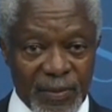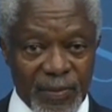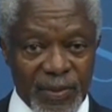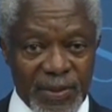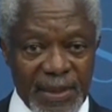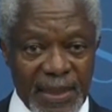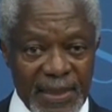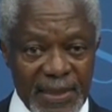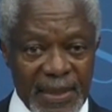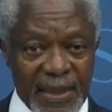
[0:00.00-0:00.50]
It
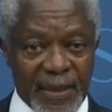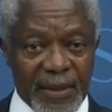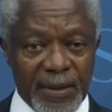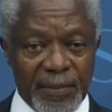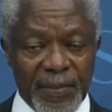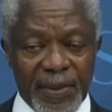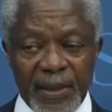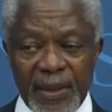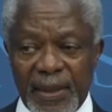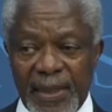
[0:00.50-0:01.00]
was a
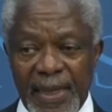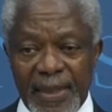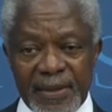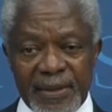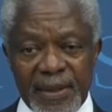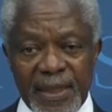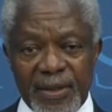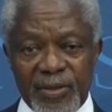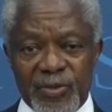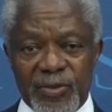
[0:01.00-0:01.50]

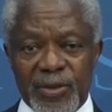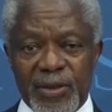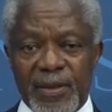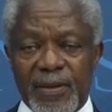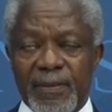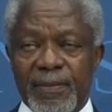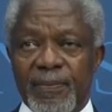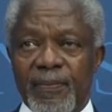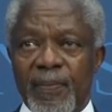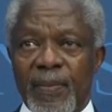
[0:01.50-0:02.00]

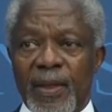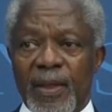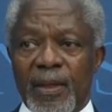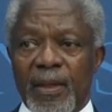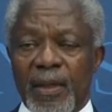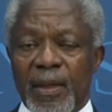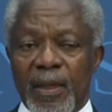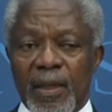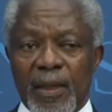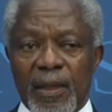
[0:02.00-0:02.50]
decriminalization
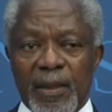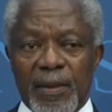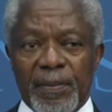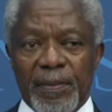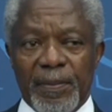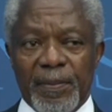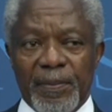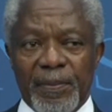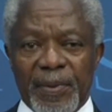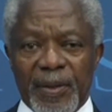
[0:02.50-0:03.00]

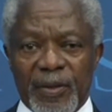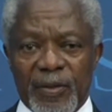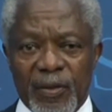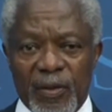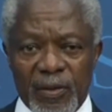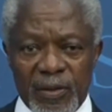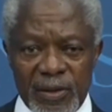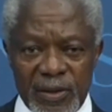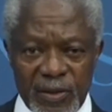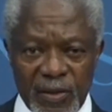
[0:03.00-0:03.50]

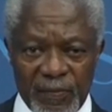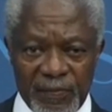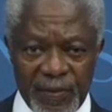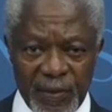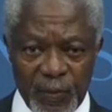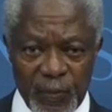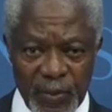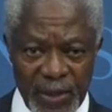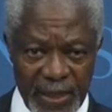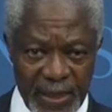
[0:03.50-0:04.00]
because of
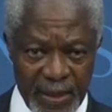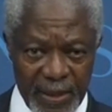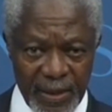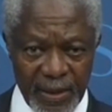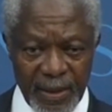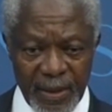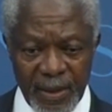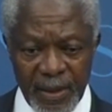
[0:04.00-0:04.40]
the way